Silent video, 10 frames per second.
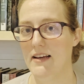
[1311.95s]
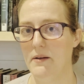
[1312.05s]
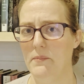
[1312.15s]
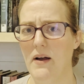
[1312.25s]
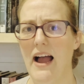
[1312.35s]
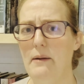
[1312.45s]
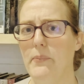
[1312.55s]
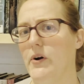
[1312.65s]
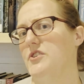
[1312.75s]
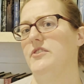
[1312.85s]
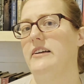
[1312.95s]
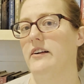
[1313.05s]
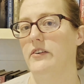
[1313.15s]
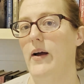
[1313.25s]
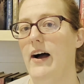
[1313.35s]
I personally
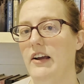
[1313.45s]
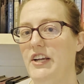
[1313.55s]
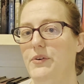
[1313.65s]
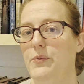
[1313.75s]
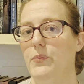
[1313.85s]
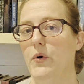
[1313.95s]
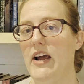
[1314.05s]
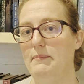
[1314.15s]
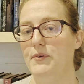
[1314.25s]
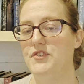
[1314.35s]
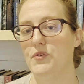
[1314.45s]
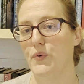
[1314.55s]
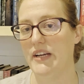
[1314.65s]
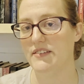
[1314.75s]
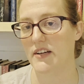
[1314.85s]
don't know how you were able to
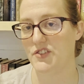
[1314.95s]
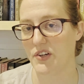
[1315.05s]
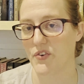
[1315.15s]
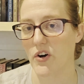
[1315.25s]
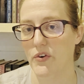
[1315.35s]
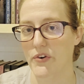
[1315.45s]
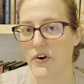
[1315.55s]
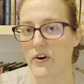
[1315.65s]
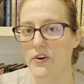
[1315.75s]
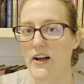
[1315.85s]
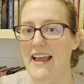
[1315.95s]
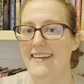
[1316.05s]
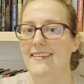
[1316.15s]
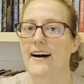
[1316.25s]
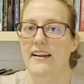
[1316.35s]
read Dungeon Crawler Carl
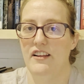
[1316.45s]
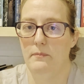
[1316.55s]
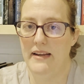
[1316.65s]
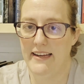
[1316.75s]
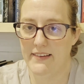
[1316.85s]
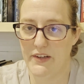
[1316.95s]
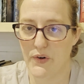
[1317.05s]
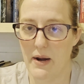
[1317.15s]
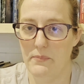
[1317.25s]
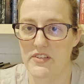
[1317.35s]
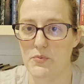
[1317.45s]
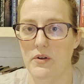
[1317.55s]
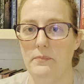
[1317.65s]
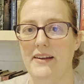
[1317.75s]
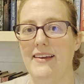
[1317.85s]
and not immediately grab this
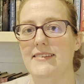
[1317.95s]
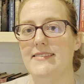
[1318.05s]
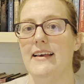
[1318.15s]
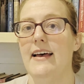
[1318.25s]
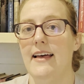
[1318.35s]
one, because